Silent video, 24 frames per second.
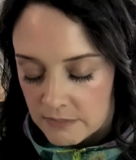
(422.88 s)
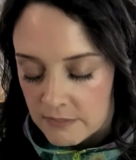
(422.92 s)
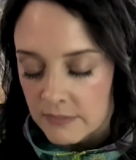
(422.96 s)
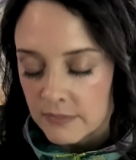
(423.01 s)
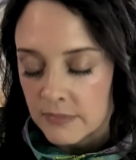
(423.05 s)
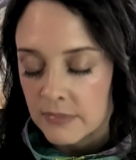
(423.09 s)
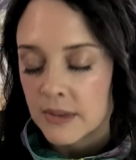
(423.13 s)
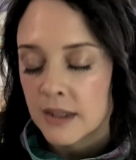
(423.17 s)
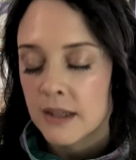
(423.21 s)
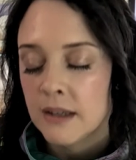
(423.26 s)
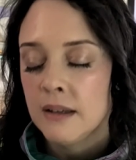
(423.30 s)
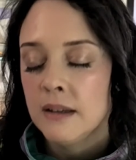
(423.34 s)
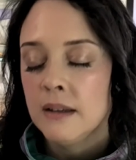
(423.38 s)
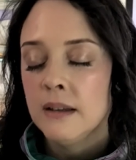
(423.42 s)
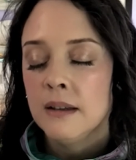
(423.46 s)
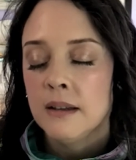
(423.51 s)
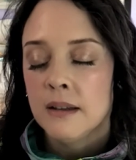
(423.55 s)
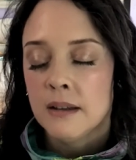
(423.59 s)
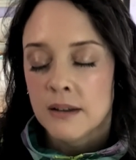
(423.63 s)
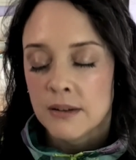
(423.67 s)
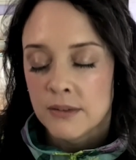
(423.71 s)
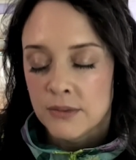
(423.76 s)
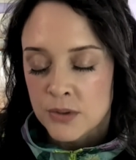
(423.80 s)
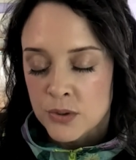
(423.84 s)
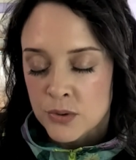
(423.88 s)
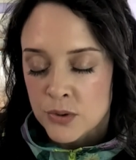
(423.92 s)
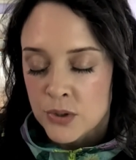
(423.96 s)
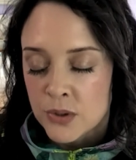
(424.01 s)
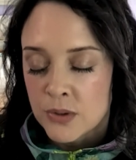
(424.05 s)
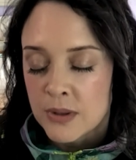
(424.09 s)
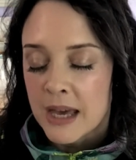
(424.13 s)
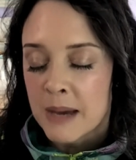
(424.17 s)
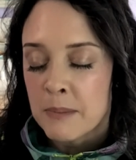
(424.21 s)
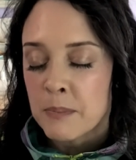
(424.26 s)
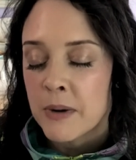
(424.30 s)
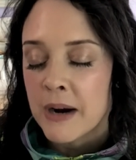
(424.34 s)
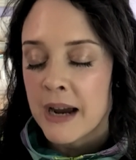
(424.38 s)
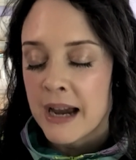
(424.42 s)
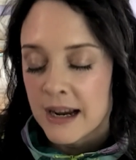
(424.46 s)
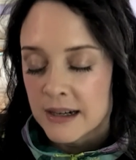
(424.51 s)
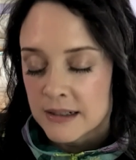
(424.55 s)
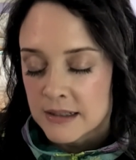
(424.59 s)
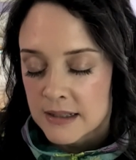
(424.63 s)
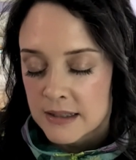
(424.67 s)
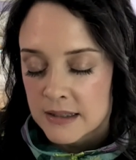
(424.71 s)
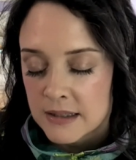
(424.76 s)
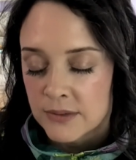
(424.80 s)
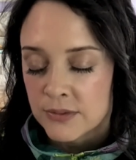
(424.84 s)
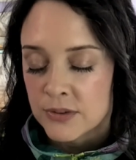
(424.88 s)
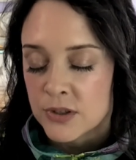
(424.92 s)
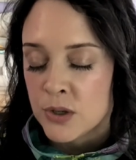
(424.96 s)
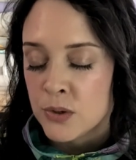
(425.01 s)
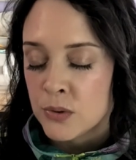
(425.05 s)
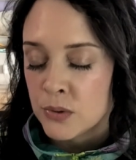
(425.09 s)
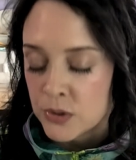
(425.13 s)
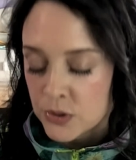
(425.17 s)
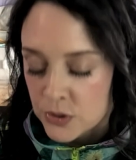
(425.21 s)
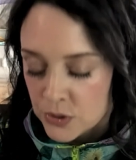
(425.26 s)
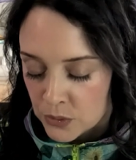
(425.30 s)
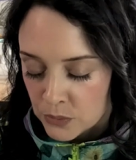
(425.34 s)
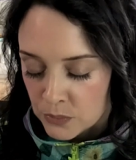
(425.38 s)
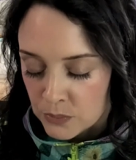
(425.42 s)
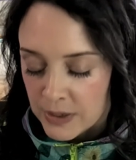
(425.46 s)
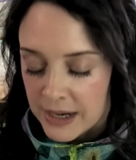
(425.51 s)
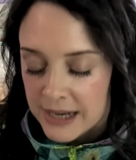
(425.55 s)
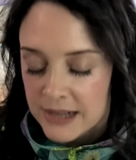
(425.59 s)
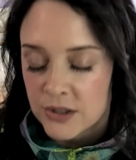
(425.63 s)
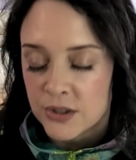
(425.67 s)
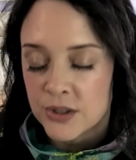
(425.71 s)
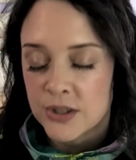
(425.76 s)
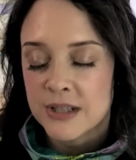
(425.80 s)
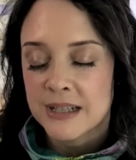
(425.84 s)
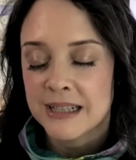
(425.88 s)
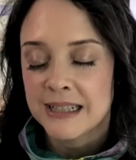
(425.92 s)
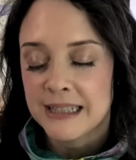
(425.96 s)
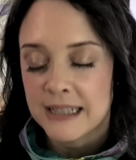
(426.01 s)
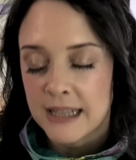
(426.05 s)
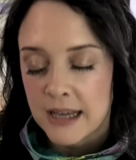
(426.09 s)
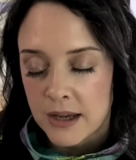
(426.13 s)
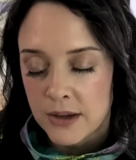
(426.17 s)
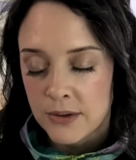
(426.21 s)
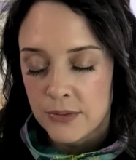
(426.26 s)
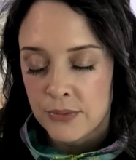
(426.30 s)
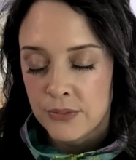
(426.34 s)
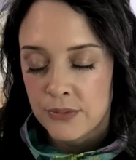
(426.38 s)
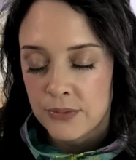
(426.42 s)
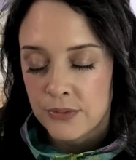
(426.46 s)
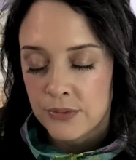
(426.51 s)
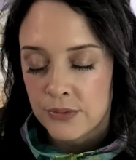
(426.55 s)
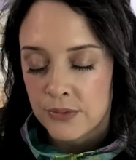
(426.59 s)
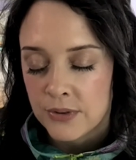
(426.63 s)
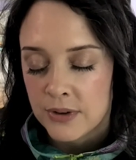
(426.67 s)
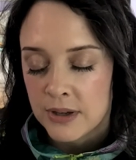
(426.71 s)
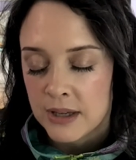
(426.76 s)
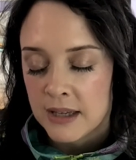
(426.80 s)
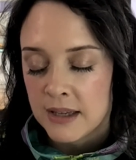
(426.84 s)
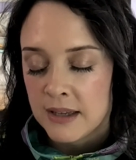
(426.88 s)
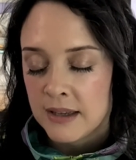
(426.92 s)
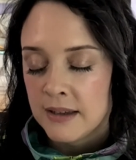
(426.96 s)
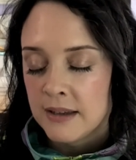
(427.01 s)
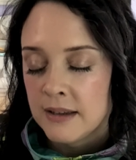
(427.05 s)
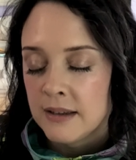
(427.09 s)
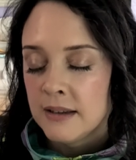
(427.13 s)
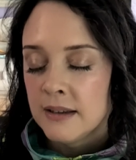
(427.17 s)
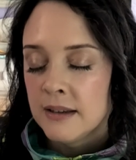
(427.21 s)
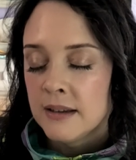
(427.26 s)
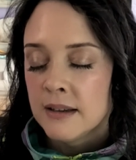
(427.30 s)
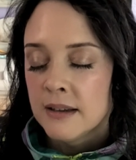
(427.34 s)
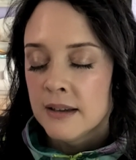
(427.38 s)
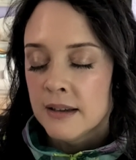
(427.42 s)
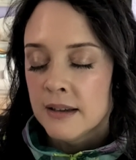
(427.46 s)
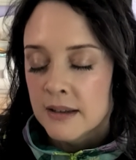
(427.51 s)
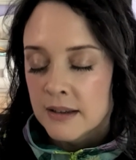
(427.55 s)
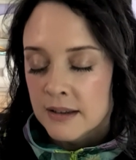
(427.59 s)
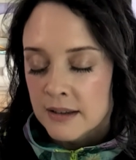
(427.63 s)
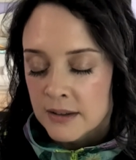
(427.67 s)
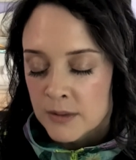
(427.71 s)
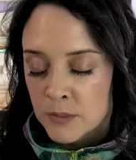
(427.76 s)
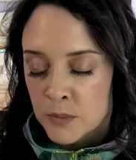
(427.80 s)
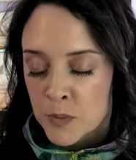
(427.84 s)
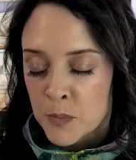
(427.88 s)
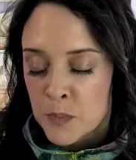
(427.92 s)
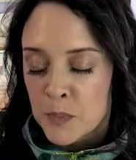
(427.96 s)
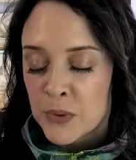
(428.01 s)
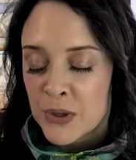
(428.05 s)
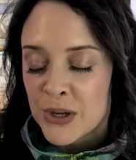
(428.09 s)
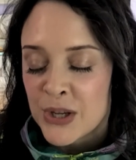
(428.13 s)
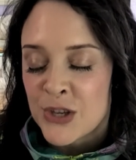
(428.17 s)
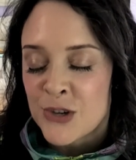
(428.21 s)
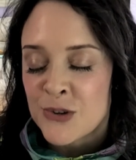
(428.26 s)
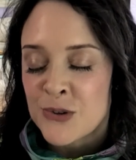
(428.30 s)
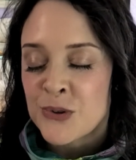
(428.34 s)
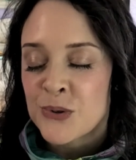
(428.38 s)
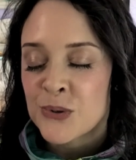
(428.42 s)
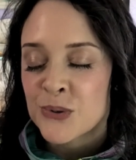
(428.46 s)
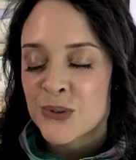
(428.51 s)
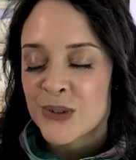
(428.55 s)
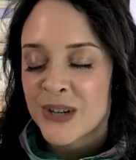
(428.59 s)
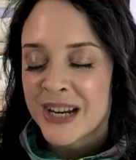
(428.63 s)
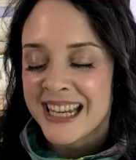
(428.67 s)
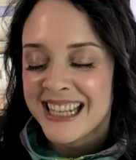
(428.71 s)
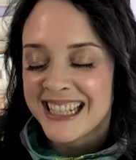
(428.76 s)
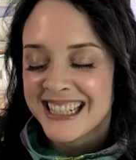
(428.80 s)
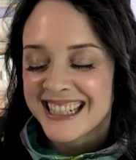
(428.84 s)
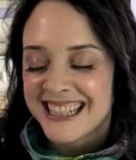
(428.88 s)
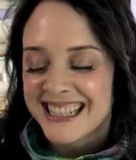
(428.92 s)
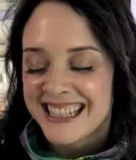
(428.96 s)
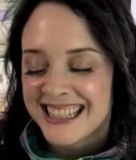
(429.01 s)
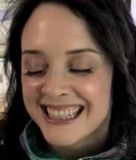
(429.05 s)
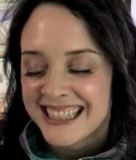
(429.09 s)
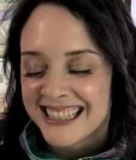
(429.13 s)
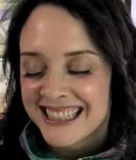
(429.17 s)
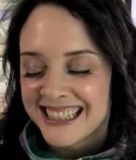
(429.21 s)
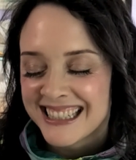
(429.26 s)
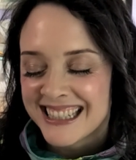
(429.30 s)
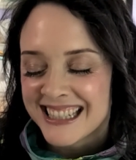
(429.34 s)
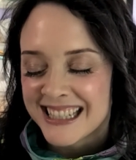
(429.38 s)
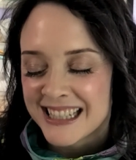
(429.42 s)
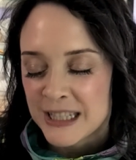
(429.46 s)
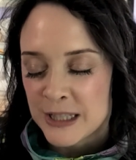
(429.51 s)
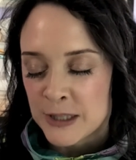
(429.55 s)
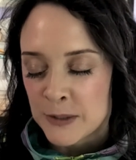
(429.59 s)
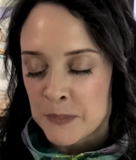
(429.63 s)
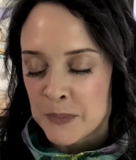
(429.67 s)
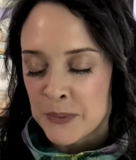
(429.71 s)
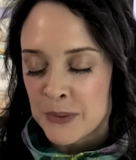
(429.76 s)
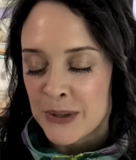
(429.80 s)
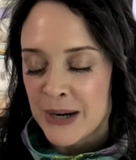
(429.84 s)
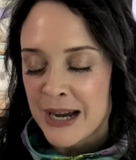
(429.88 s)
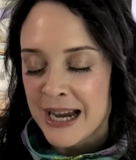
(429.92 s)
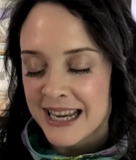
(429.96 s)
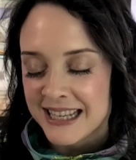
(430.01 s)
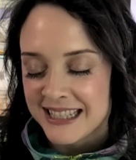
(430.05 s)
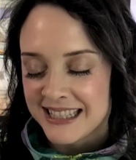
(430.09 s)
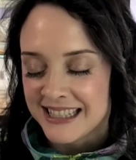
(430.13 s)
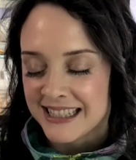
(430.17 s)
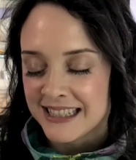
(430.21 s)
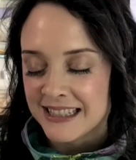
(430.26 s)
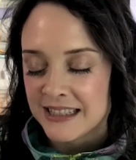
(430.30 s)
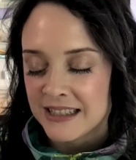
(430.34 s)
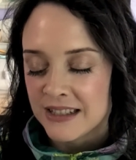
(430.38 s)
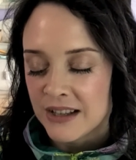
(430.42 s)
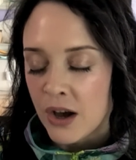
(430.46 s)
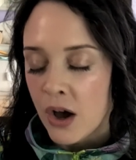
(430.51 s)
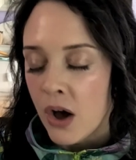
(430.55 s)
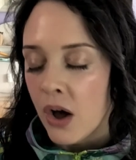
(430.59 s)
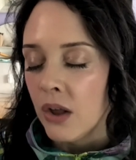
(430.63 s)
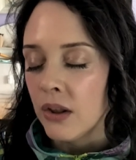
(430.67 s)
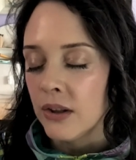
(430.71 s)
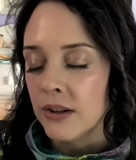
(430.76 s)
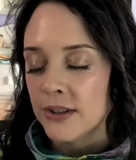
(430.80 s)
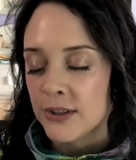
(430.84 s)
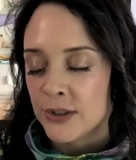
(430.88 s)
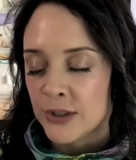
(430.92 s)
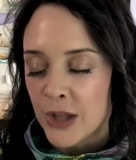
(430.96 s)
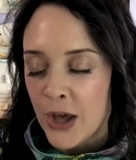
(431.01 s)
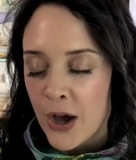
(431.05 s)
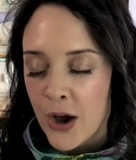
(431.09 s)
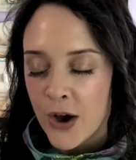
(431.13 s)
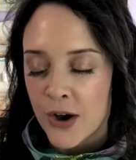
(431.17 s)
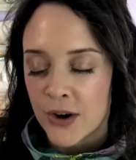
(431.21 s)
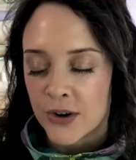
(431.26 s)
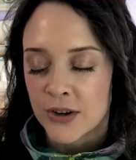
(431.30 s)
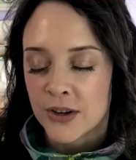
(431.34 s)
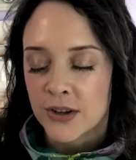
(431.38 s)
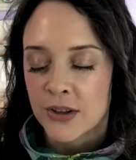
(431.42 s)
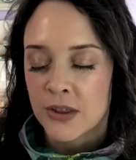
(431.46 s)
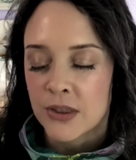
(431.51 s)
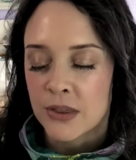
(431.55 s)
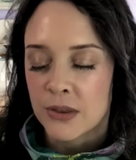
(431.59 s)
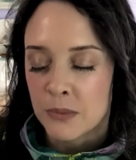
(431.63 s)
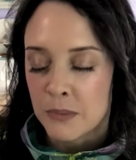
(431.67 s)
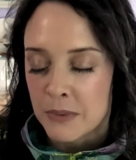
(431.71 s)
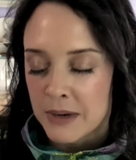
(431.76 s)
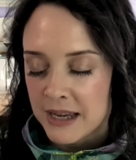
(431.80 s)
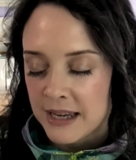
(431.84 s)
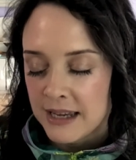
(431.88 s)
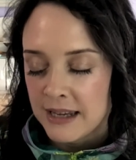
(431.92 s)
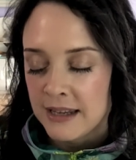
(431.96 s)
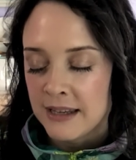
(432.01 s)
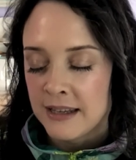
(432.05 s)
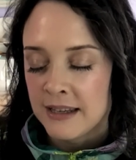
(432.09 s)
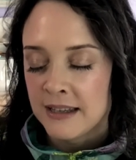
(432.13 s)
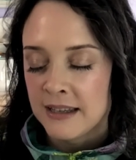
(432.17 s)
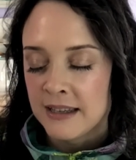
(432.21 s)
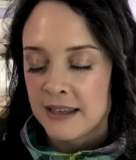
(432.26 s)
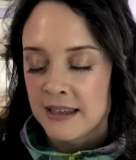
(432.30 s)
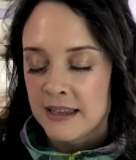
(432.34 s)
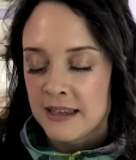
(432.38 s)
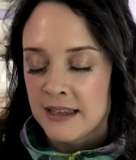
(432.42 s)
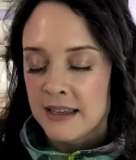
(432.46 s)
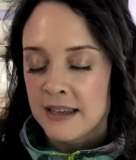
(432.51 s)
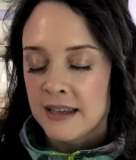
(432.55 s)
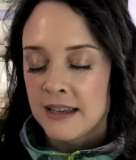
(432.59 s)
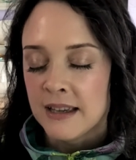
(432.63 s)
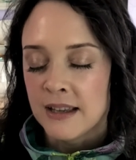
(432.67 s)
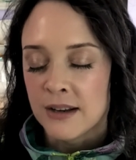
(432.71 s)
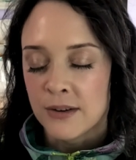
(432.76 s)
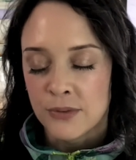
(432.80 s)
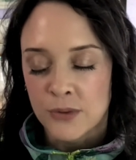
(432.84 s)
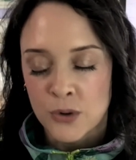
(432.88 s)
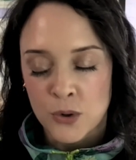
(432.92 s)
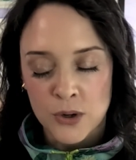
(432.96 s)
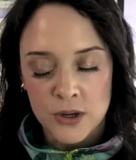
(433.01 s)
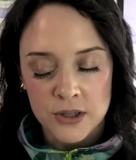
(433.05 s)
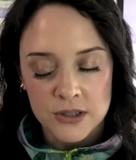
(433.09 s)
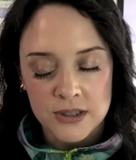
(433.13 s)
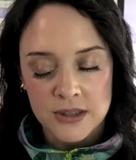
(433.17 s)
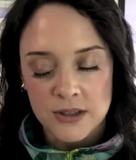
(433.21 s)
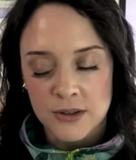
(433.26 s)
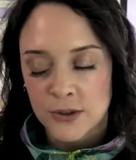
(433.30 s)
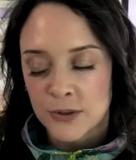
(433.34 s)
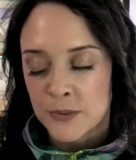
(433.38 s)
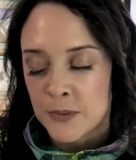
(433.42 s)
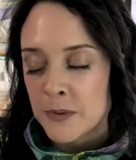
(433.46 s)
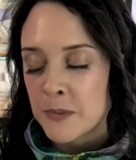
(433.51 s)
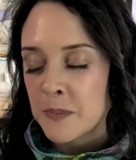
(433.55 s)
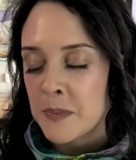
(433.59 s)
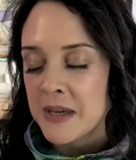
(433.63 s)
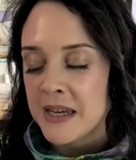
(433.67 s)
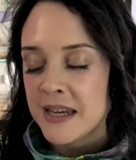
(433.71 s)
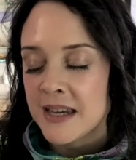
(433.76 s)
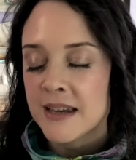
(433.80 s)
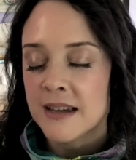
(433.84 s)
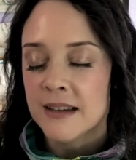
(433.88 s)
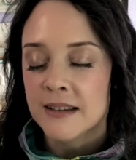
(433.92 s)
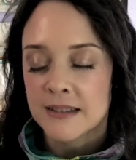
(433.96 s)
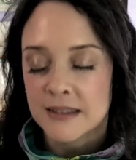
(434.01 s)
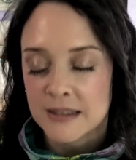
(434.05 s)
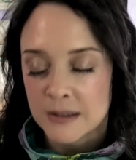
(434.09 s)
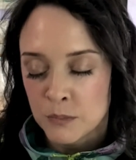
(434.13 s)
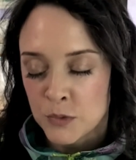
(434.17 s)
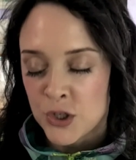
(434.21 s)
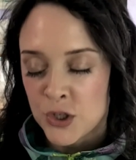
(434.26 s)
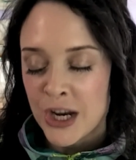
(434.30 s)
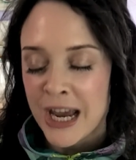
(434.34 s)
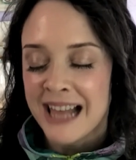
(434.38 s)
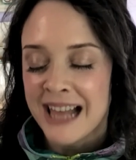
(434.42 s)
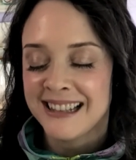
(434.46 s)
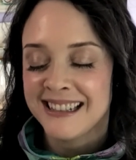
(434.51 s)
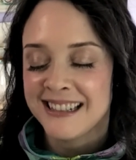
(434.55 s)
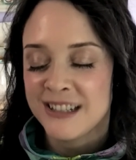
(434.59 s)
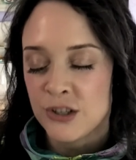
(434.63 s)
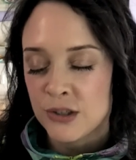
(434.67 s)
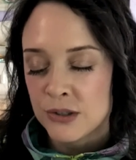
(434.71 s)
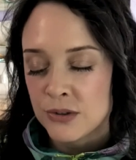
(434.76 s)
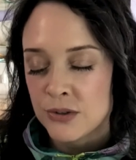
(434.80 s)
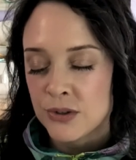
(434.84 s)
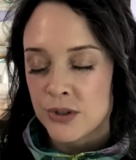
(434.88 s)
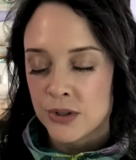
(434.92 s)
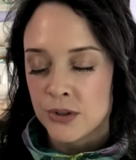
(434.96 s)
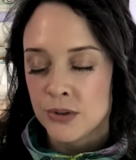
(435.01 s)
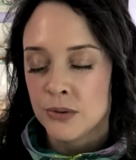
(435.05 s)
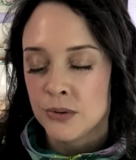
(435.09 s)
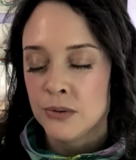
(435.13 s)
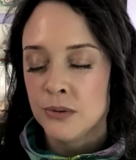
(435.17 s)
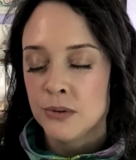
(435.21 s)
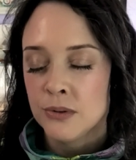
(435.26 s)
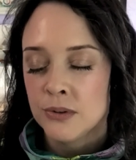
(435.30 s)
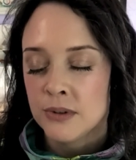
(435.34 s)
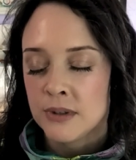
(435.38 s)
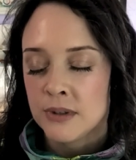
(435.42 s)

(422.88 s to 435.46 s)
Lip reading: If you do that practice, if you surrender to life, it will bring you great surprises all along the way. And of course, there will be some challenges too.